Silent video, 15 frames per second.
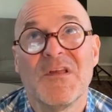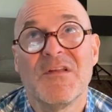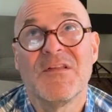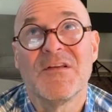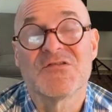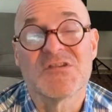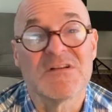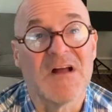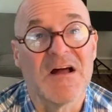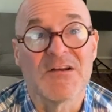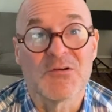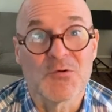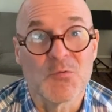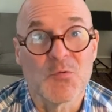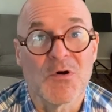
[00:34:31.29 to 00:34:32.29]
there's a lot
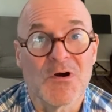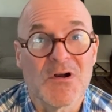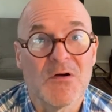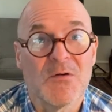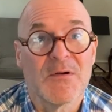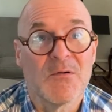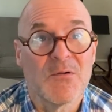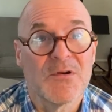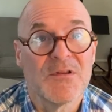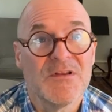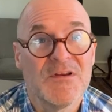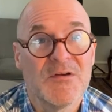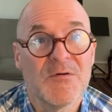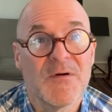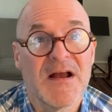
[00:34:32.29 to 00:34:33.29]
of good work going on in
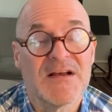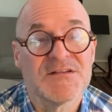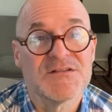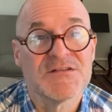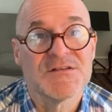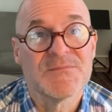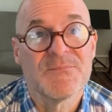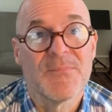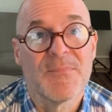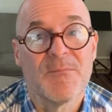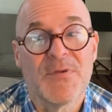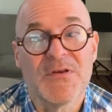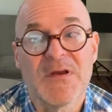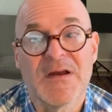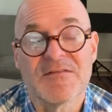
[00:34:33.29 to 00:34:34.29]
the US,
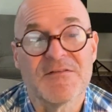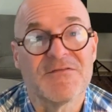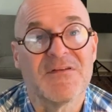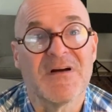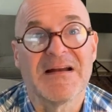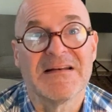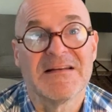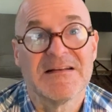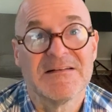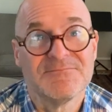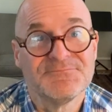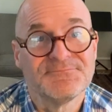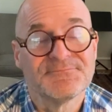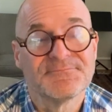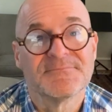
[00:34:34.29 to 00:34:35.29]
but you have to find it.
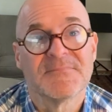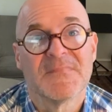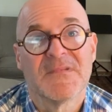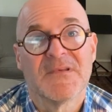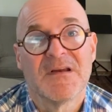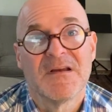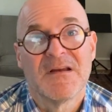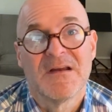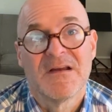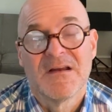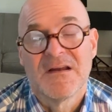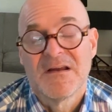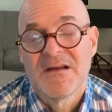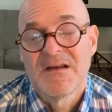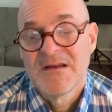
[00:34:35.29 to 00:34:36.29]

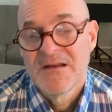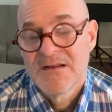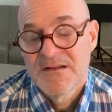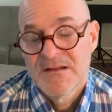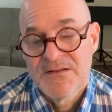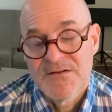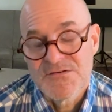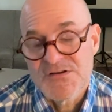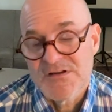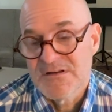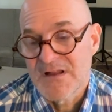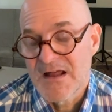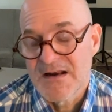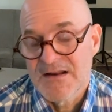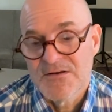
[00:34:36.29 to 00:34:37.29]
Yeah. There's a
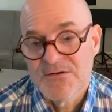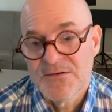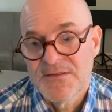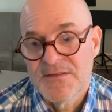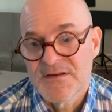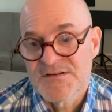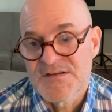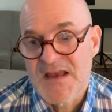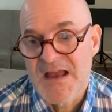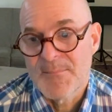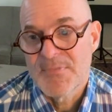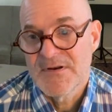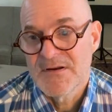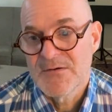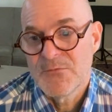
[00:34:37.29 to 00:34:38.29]
lot of good things
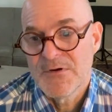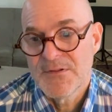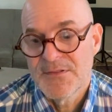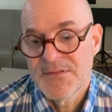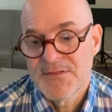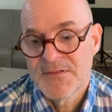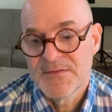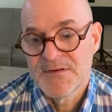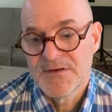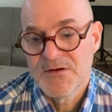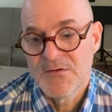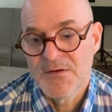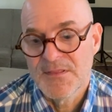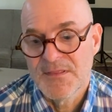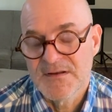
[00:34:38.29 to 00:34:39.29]
happening with, you
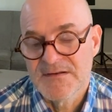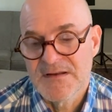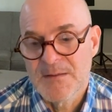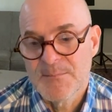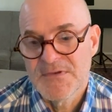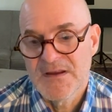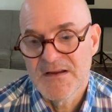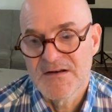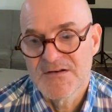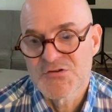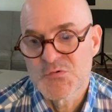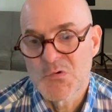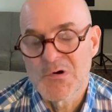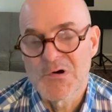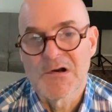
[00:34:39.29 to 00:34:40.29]
know, I think Deb
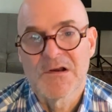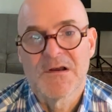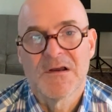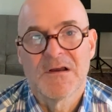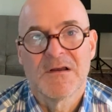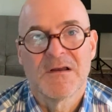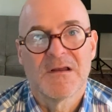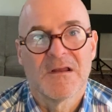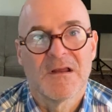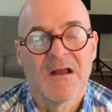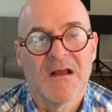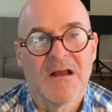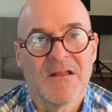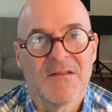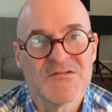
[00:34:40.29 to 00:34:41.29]
Dana's work.
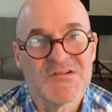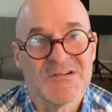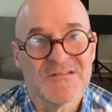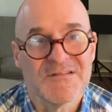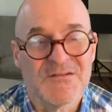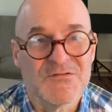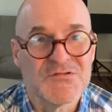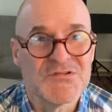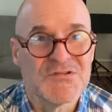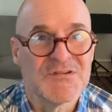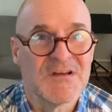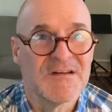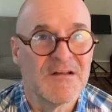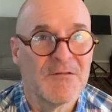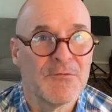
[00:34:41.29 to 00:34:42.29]
There's
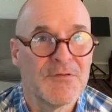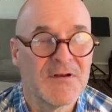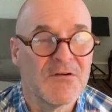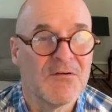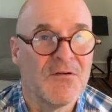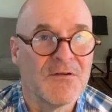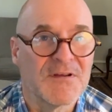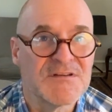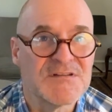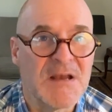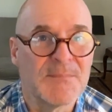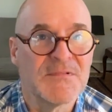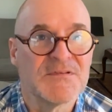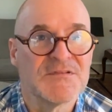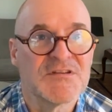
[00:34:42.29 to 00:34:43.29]
another thing called
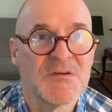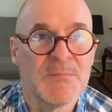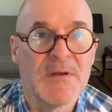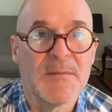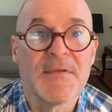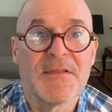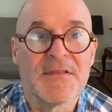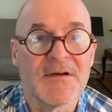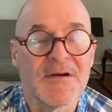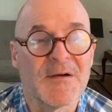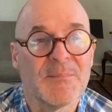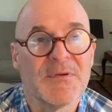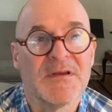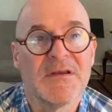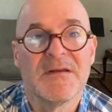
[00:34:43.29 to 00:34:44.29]
acceptance commitment
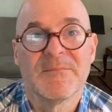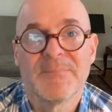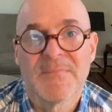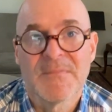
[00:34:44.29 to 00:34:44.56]
therapy.